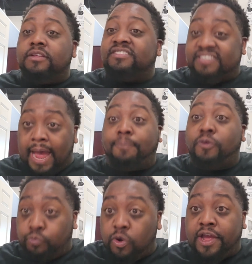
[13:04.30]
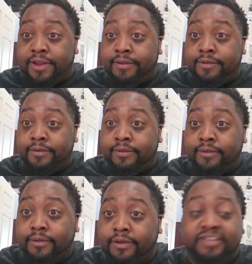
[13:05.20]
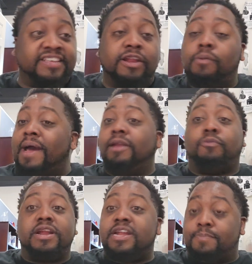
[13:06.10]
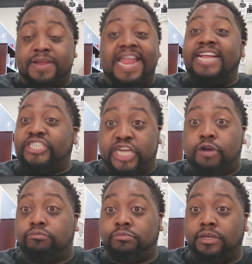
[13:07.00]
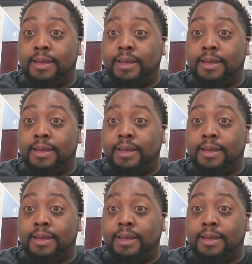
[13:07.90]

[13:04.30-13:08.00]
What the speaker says: Stop the run, because ain't nobody running up in that jump.